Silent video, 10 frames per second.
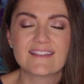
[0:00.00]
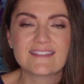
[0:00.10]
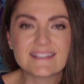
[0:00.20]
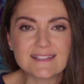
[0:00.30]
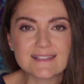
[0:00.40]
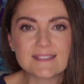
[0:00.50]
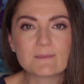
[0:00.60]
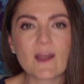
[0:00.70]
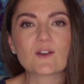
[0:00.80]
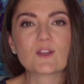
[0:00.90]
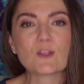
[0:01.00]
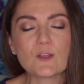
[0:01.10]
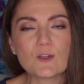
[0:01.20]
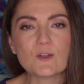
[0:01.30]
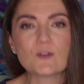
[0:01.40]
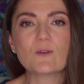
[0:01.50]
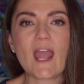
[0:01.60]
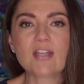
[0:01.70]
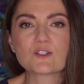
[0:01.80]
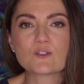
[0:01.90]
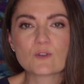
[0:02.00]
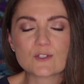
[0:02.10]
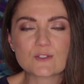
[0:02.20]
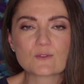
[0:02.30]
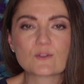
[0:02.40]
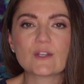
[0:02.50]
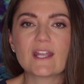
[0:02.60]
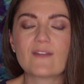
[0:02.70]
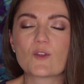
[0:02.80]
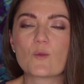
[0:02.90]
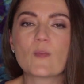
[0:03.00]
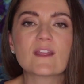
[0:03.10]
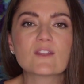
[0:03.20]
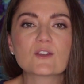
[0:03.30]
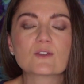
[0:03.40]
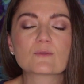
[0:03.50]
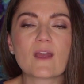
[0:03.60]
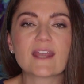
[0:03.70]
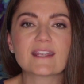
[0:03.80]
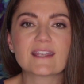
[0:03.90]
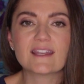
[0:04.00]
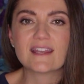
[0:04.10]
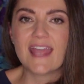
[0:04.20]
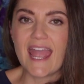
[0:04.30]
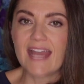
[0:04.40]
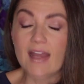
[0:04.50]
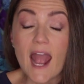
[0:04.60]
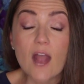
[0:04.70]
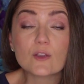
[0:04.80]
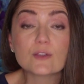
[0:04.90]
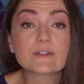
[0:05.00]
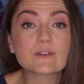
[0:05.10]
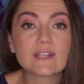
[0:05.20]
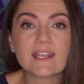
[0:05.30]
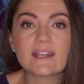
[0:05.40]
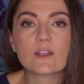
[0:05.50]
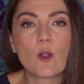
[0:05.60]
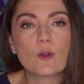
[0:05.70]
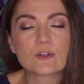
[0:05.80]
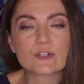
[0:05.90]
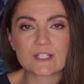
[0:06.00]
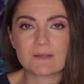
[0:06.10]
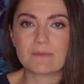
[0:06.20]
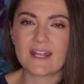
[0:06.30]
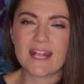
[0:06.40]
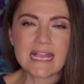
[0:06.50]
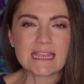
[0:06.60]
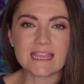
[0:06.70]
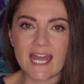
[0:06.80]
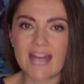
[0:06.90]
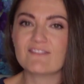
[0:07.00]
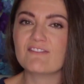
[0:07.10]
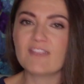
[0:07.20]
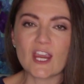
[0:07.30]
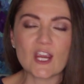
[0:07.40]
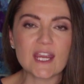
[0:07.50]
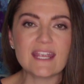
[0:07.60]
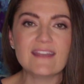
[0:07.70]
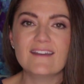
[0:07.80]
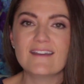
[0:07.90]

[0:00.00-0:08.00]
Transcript: This is about you and your story and the way that you're writing it and how you're creating ownership in that very